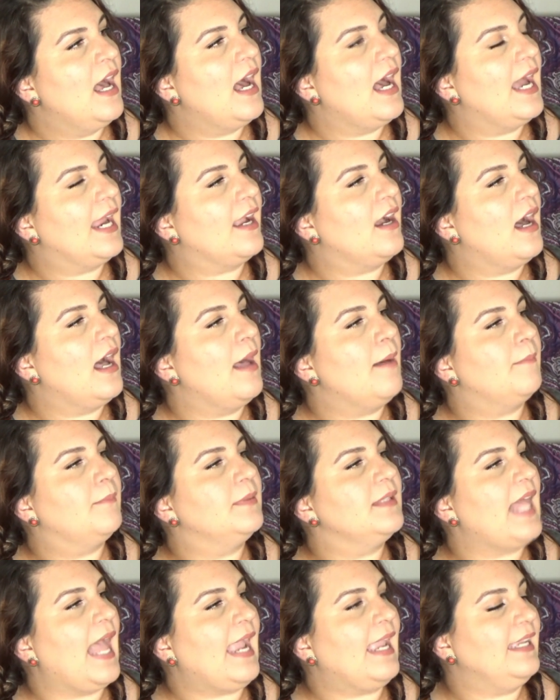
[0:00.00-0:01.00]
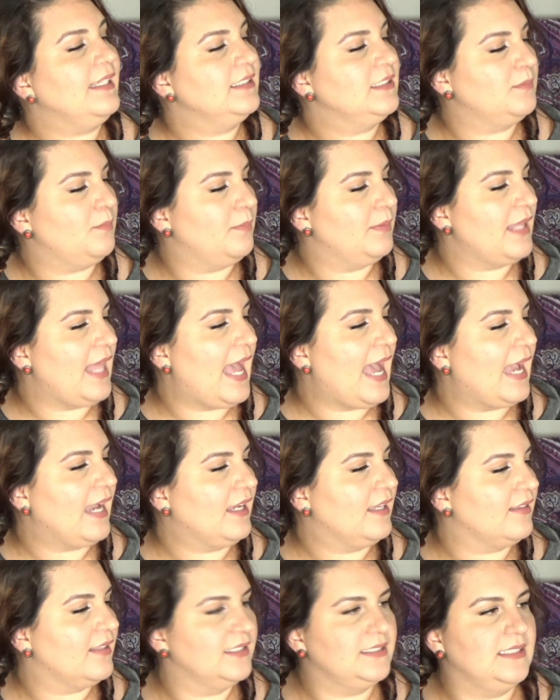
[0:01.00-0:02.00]
I got Blackest
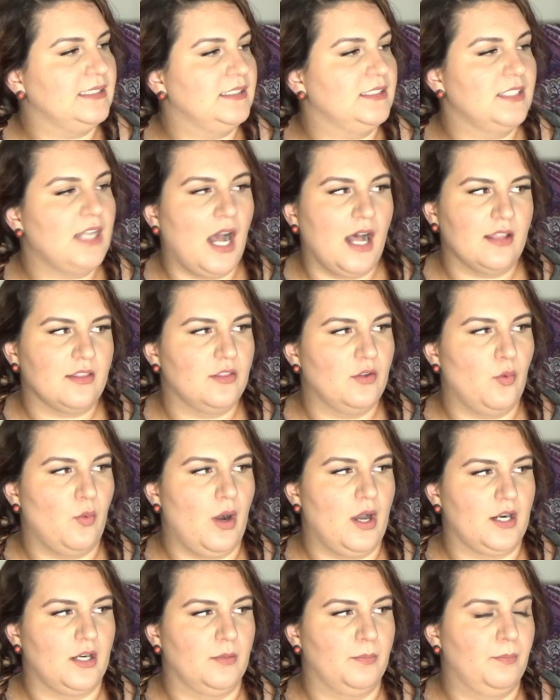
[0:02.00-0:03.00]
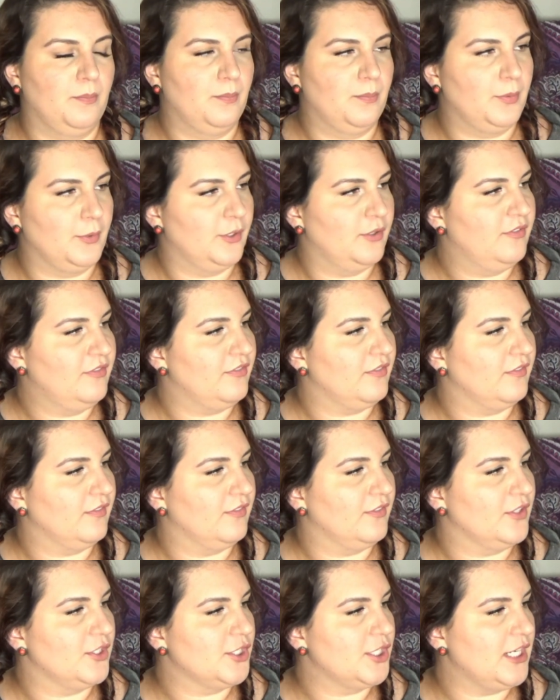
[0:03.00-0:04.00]
Black. This is not the waterproof
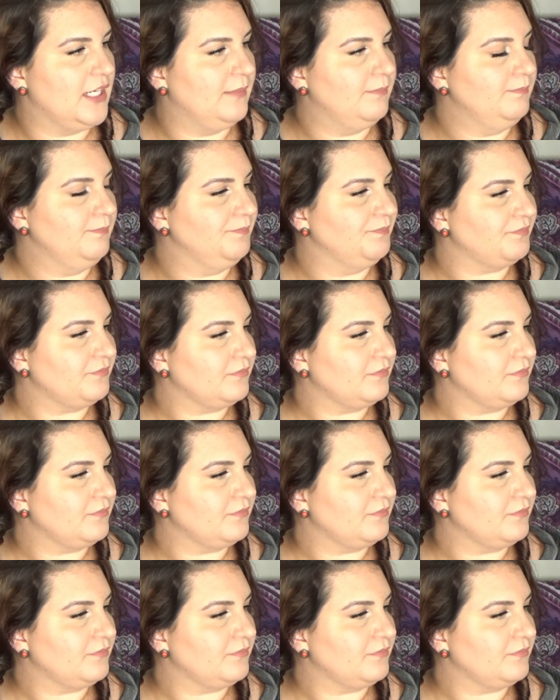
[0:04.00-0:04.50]
version.